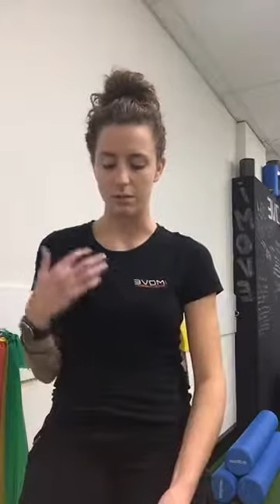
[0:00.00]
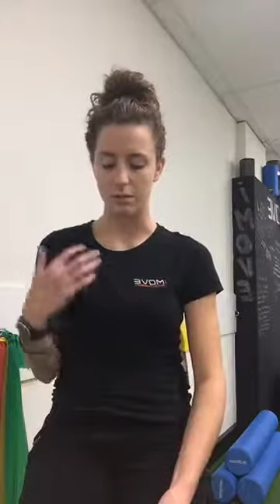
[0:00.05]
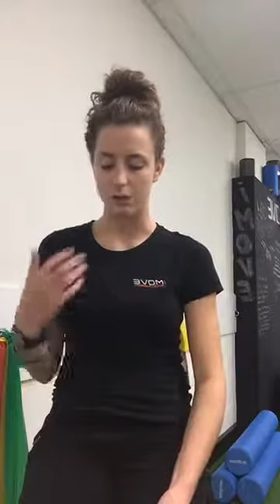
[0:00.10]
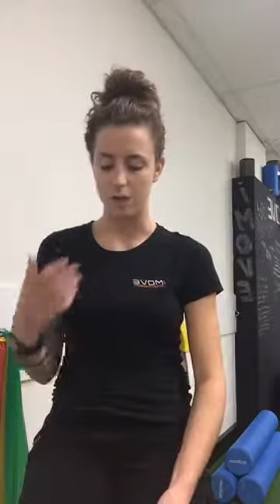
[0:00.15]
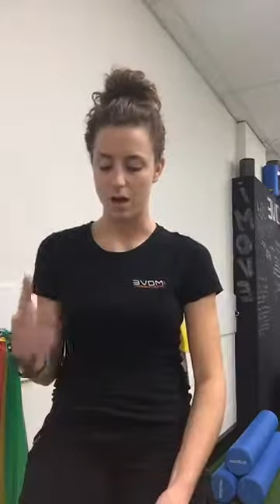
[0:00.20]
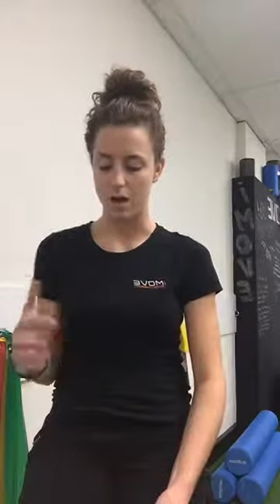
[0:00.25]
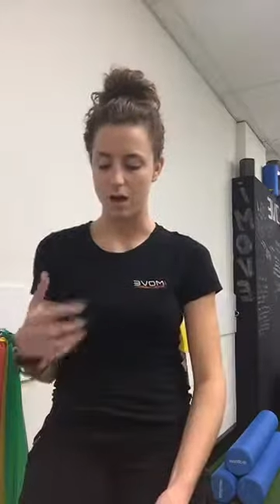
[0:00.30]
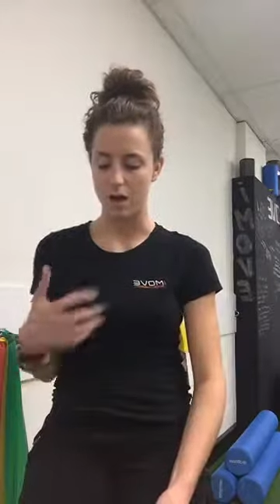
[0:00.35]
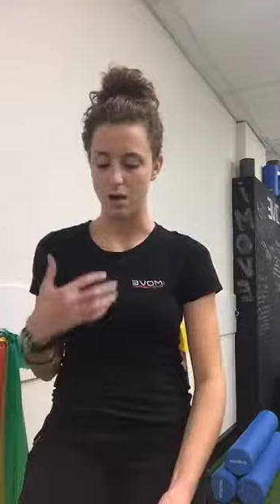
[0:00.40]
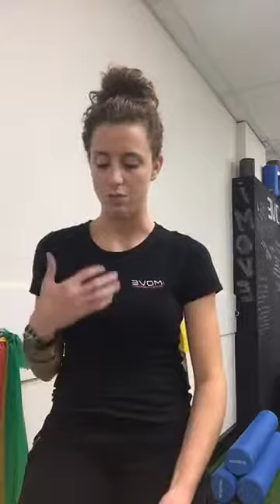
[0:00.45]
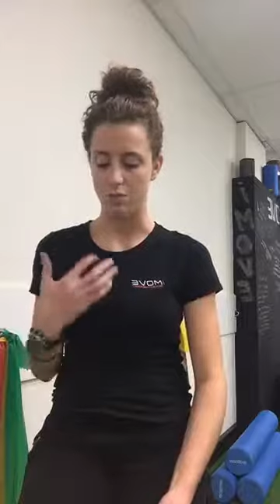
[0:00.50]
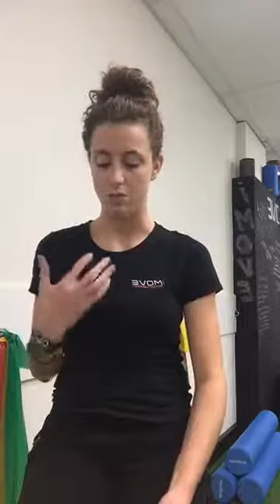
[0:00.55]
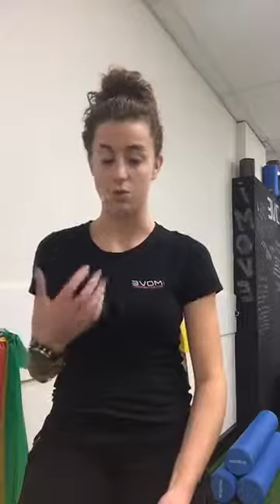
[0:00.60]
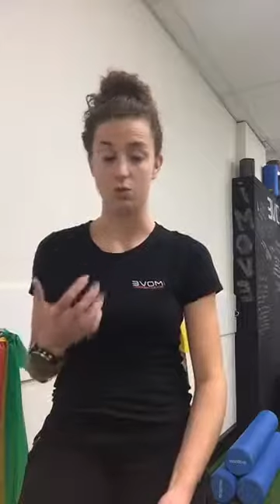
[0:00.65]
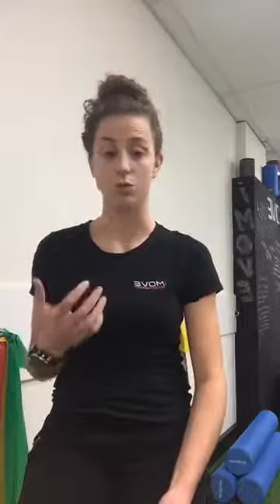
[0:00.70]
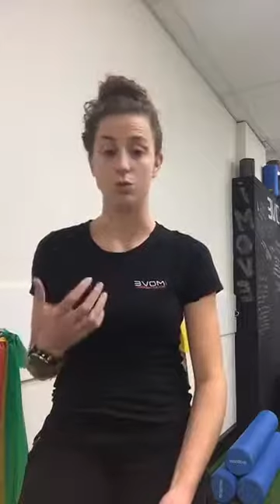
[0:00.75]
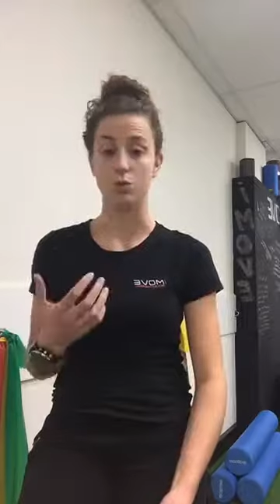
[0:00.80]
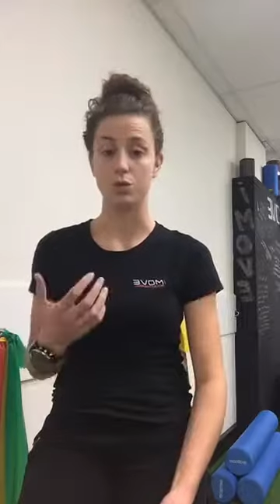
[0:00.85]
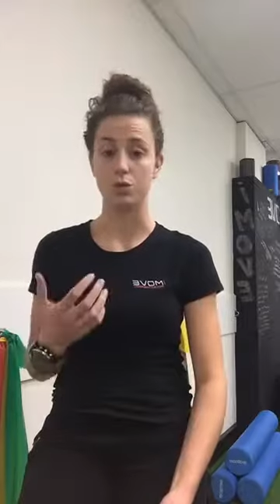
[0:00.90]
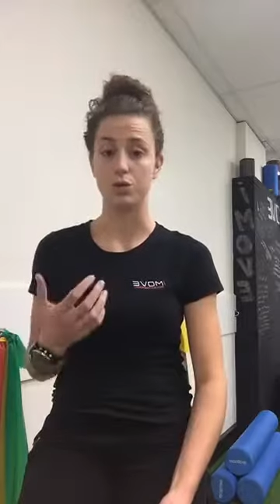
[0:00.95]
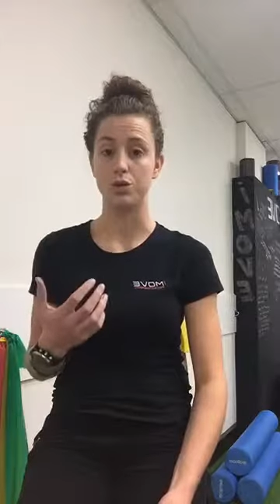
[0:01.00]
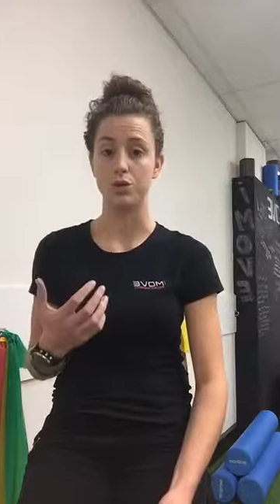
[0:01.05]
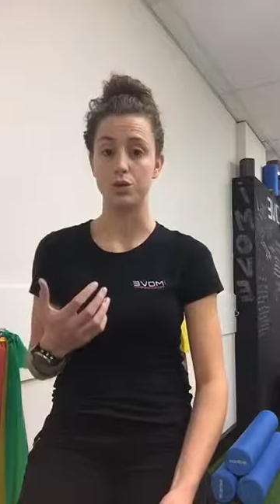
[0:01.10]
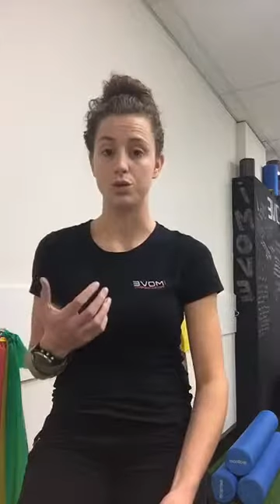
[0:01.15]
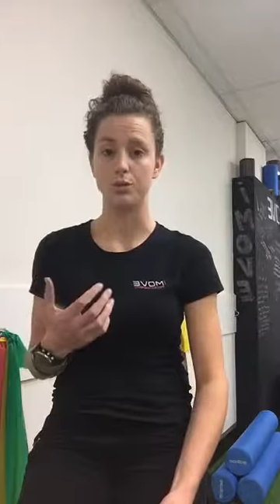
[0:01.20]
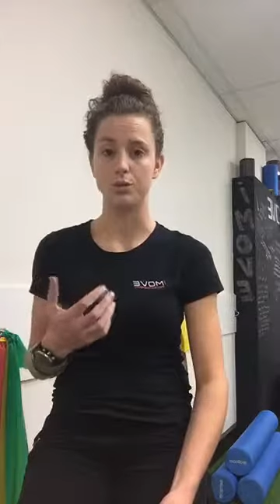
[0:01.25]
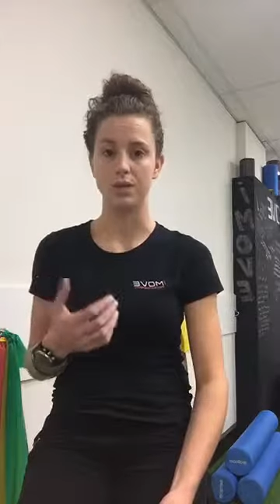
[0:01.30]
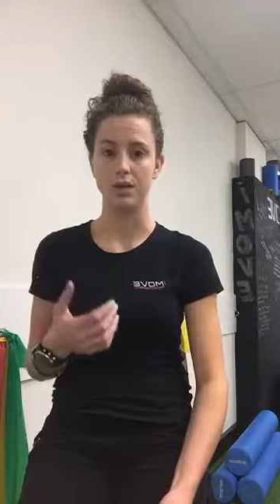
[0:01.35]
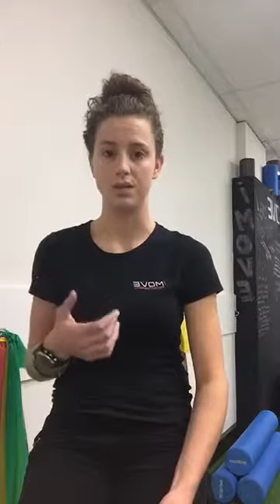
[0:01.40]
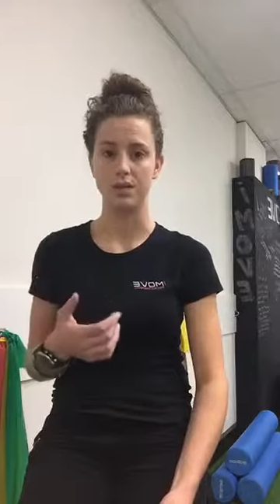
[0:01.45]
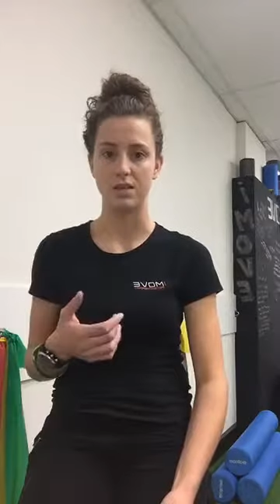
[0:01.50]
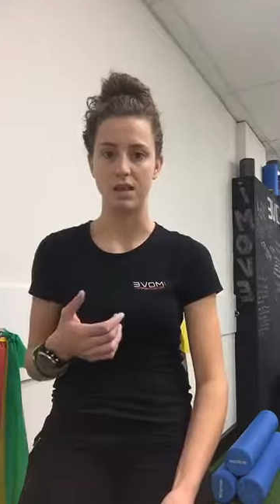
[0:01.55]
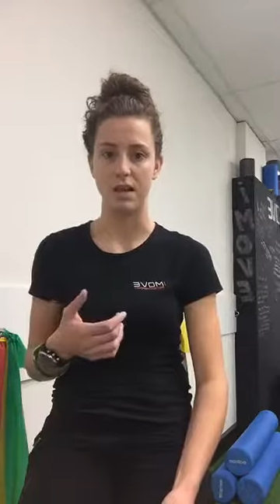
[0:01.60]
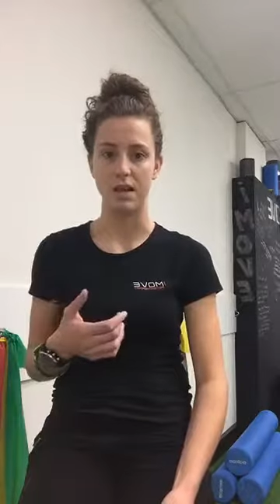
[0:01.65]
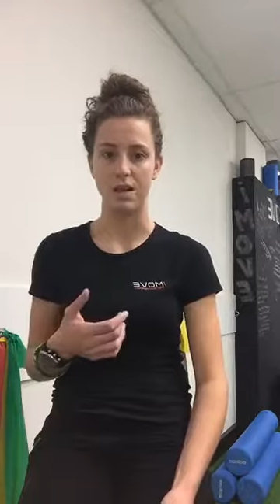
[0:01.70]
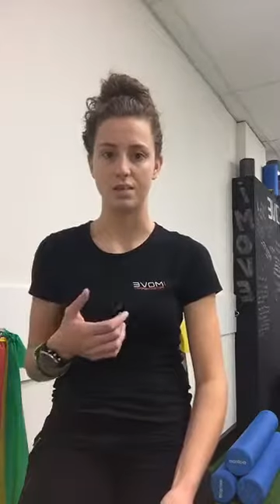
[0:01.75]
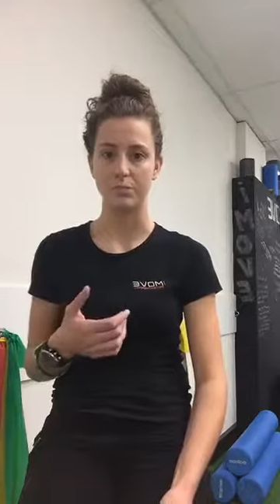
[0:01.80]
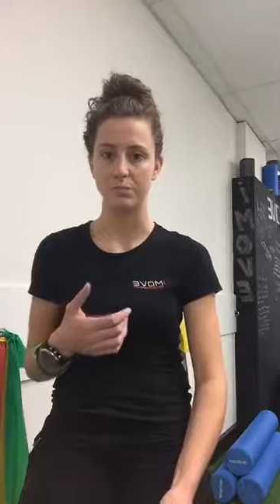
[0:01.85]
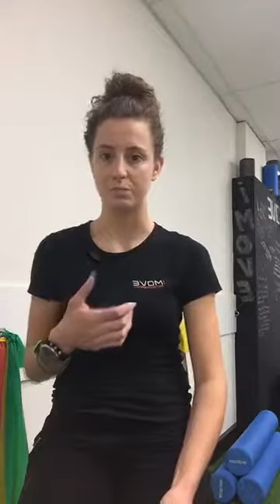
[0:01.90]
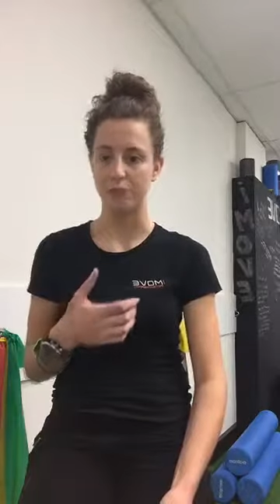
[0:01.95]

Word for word: uh, was drawn to because I.